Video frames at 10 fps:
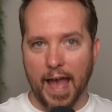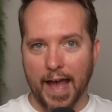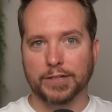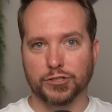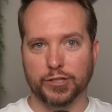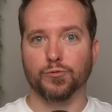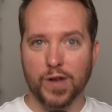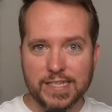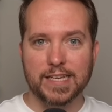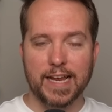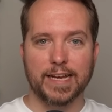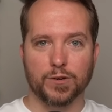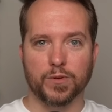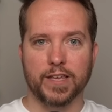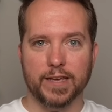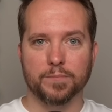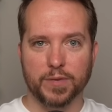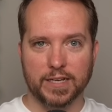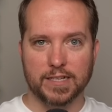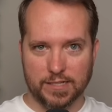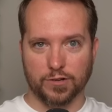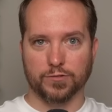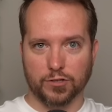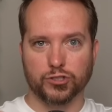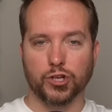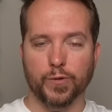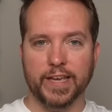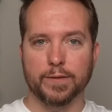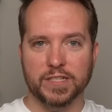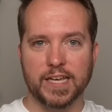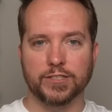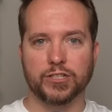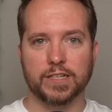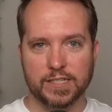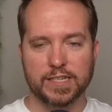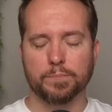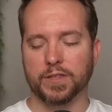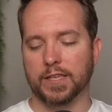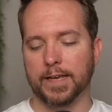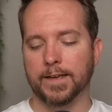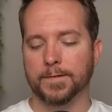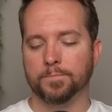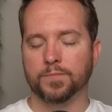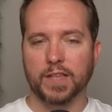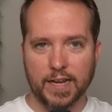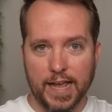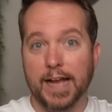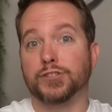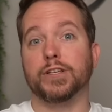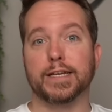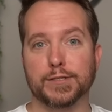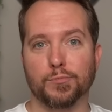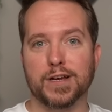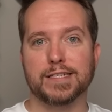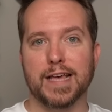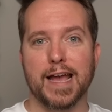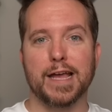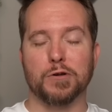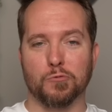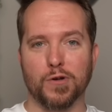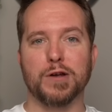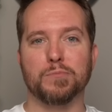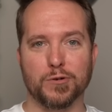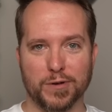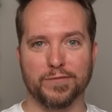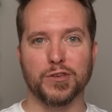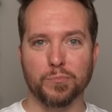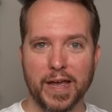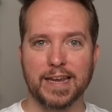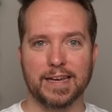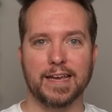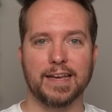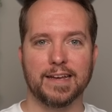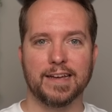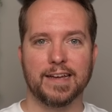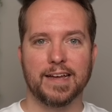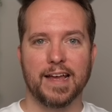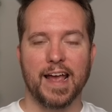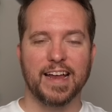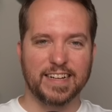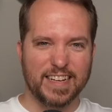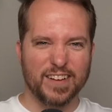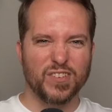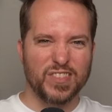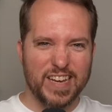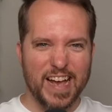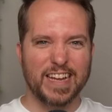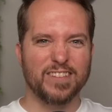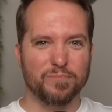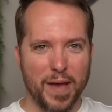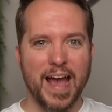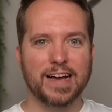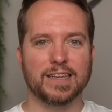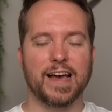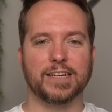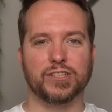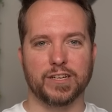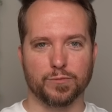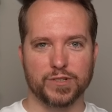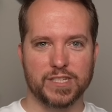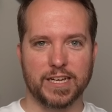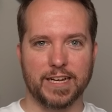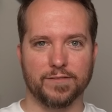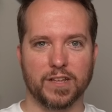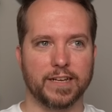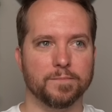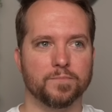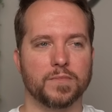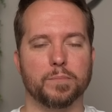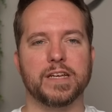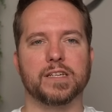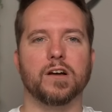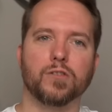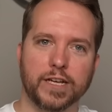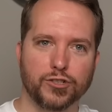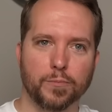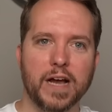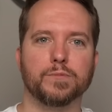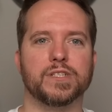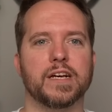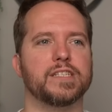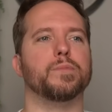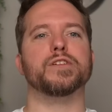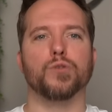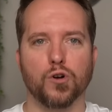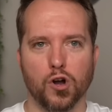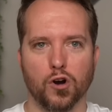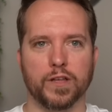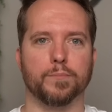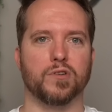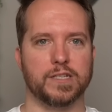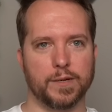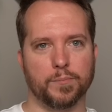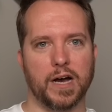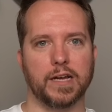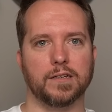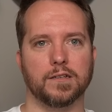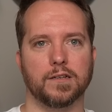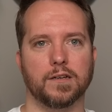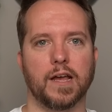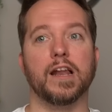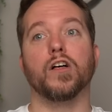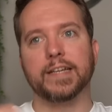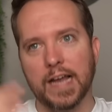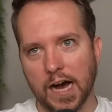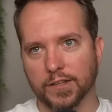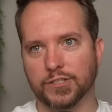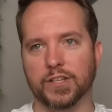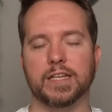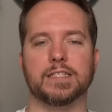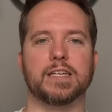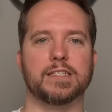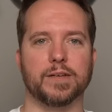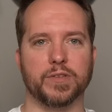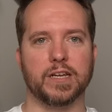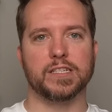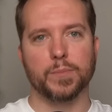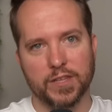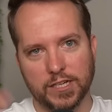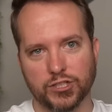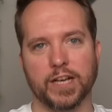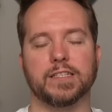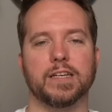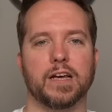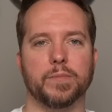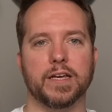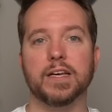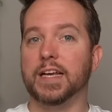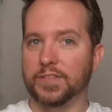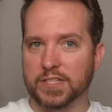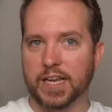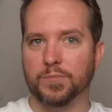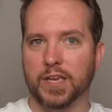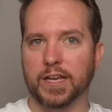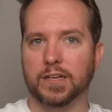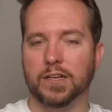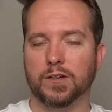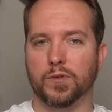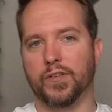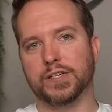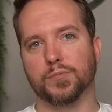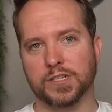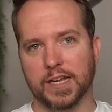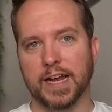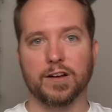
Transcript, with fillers: actually resonated with him because they're they're showing him attention and sympathy that he actually expressed that in a rare moment of humanity and given the negative backlash that it received like basically okay Joe Biden was nice to me so I'll call him President Biden and I'll acknowledge that he said something nice to me, that he checked in on me. And the same thing with Vice President